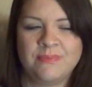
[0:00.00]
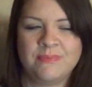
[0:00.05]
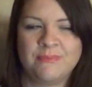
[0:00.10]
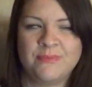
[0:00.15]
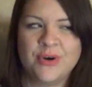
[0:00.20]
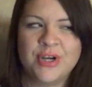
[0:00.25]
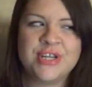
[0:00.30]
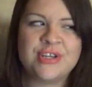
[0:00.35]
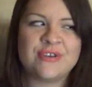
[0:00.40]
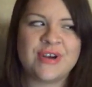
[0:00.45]

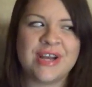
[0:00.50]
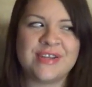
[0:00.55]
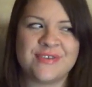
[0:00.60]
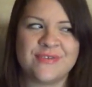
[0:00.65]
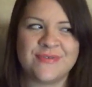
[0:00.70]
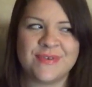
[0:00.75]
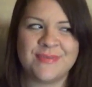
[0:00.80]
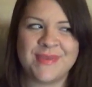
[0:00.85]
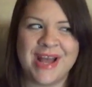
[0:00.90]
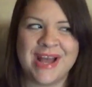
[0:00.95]
moisturizer
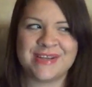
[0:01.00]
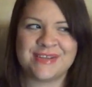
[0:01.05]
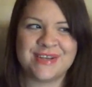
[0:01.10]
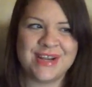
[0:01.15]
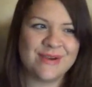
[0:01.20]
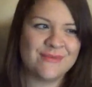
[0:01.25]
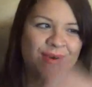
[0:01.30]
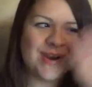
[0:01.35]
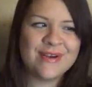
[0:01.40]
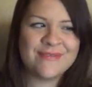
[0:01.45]
from last
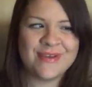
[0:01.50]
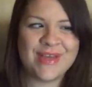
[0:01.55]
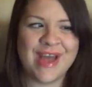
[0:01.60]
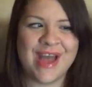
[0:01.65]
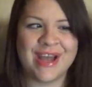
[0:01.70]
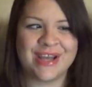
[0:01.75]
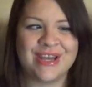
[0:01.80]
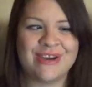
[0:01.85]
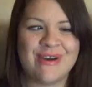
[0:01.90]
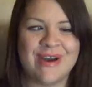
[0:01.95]
night, whatever the
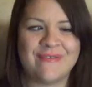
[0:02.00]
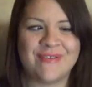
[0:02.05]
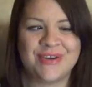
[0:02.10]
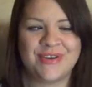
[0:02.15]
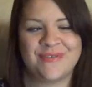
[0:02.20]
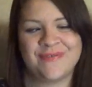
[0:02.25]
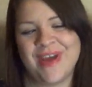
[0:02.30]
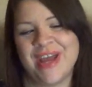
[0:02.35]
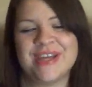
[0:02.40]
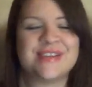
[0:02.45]
heck you have on
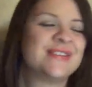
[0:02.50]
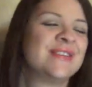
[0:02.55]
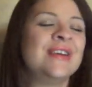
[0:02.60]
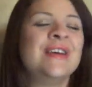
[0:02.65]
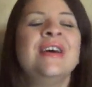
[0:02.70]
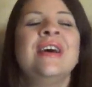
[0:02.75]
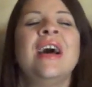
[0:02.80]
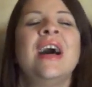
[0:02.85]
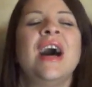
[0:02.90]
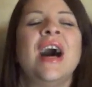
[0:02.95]
your face.
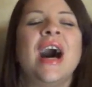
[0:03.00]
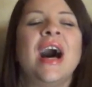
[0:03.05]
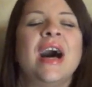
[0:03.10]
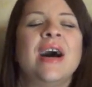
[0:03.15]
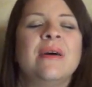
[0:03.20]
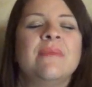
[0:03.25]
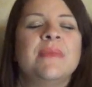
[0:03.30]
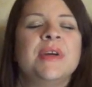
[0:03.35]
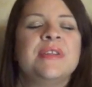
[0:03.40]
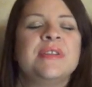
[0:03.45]

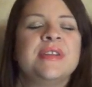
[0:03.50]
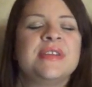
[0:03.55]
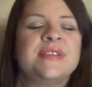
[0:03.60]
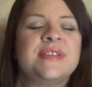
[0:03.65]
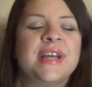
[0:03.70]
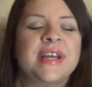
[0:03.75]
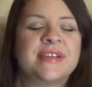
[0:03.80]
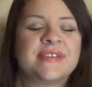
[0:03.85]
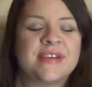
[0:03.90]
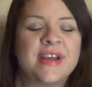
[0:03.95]
This
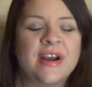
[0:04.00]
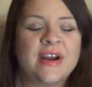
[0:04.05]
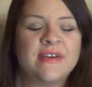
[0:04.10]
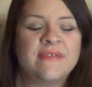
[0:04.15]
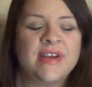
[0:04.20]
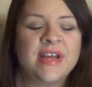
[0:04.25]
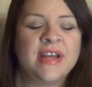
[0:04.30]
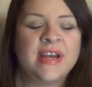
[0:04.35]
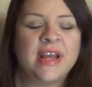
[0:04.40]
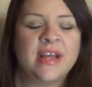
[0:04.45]
takes care
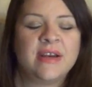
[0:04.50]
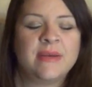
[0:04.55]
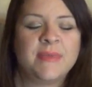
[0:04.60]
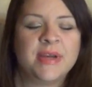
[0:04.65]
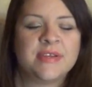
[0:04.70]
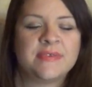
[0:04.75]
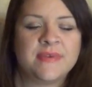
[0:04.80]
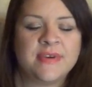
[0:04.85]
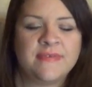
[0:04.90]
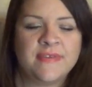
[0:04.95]
of it, and it
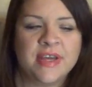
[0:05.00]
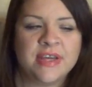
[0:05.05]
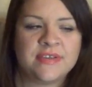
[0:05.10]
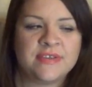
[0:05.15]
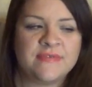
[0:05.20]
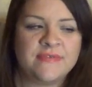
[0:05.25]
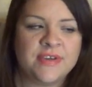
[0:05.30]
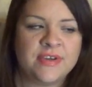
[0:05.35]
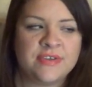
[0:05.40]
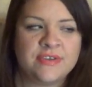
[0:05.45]
makes my
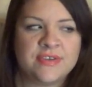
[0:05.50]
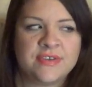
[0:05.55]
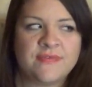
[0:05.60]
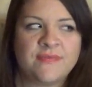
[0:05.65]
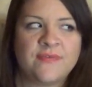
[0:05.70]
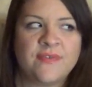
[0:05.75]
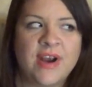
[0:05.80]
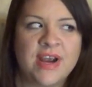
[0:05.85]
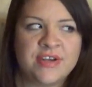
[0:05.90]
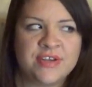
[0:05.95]
face feel just
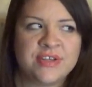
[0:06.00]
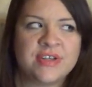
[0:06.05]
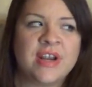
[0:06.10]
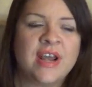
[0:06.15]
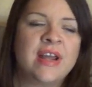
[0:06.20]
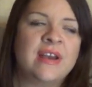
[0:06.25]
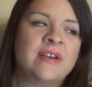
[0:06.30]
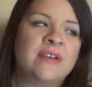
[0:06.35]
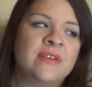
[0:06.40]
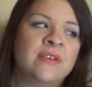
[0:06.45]
fresh
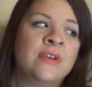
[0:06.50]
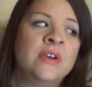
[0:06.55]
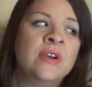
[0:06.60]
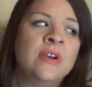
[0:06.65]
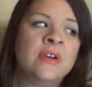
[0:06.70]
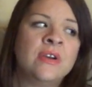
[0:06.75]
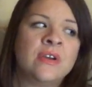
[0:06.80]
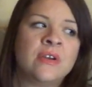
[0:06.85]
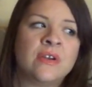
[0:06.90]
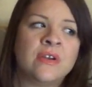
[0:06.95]
and
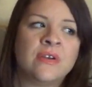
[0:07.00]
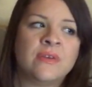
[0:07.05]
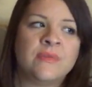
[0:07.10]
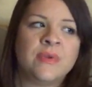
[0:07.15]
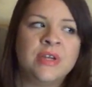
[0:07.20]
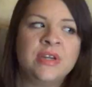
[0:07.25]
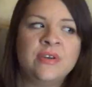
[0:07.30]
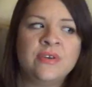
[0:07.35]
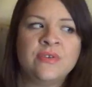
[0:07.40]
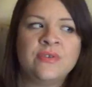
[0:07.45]

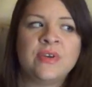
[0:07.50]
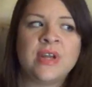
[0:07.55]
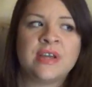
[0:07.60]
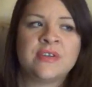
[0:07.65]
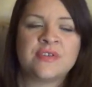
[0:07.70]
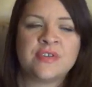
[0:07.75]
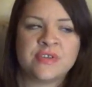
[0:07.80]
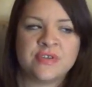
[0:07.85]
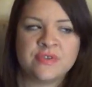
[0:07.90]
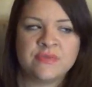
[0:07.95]
renewed
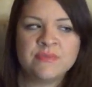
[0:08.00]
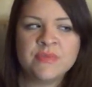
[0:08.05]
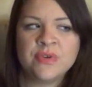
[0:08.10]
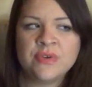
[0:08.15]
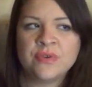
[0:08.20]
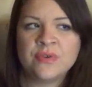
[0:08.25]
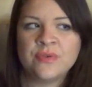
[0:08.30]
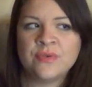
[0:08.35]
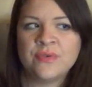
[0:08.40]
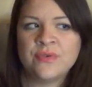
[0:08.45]
and
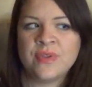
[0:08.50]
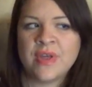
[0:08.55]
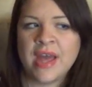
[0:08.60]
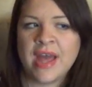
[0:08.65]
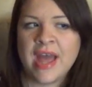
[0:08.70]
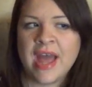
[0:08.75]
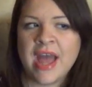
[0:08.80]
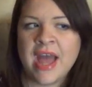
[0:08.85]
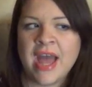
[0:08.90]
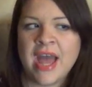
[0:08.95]
smooth,
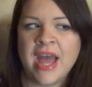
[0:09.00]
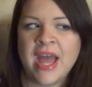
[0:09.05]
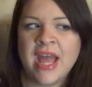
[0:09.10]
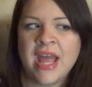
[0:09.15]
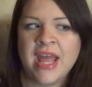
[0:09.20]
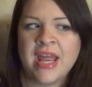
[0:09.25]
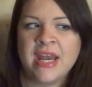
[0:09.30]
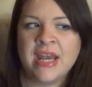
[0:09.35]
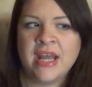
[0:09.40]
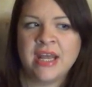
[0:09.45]

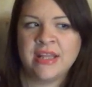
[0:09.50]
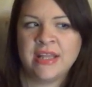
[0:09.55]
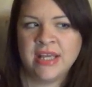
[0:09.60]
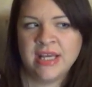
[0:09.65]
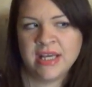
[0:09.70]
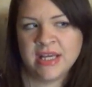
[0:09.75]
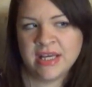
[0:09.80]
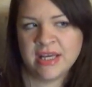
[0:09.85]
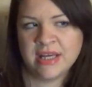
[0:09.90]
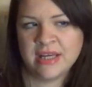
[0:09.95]
and I
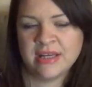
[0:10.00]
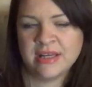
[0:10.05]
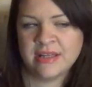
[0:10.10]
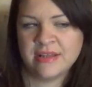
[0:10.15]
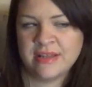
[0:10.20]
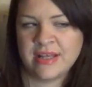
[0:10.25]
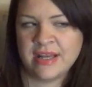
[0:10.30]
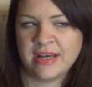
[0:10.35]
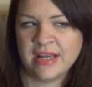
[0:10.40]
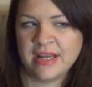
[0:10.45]
think
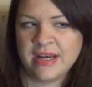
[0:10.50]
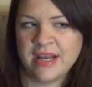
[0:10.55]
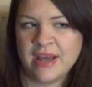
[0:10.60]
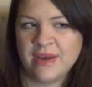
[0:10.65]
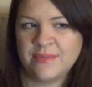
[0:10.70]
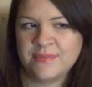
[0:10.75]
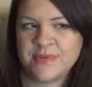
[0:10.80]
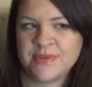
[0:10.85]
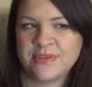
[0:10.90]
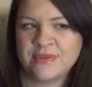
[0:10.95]
that it
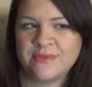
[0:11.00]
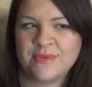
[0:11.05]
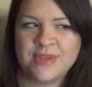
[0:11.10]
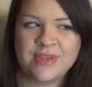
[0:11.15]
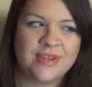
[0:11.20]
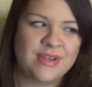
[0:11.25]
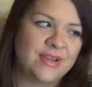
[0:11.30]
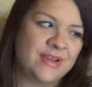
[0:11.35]
helps with,